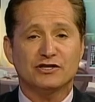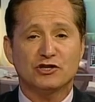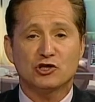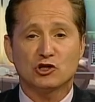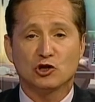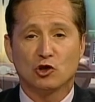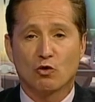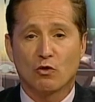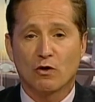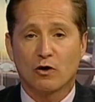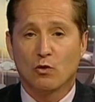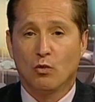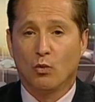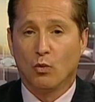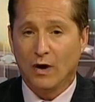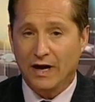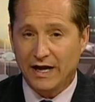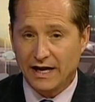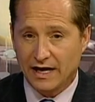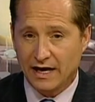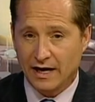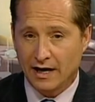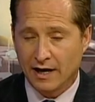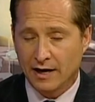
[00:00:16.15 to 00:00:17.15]
is Loren
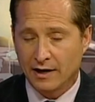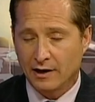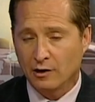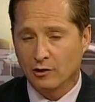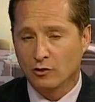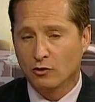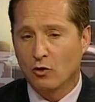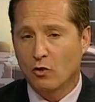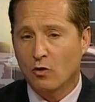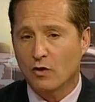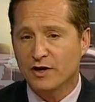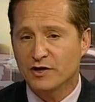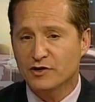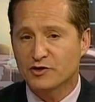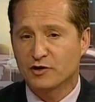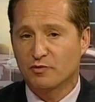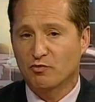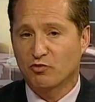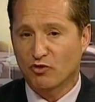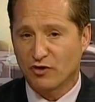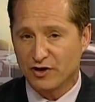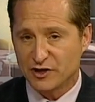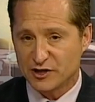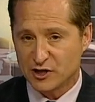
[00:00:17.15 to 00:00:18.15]
Witkin. Loren is the
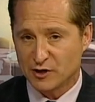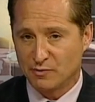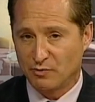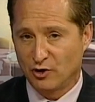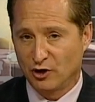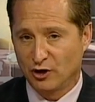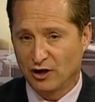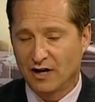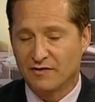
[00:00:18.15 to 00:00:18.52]
principal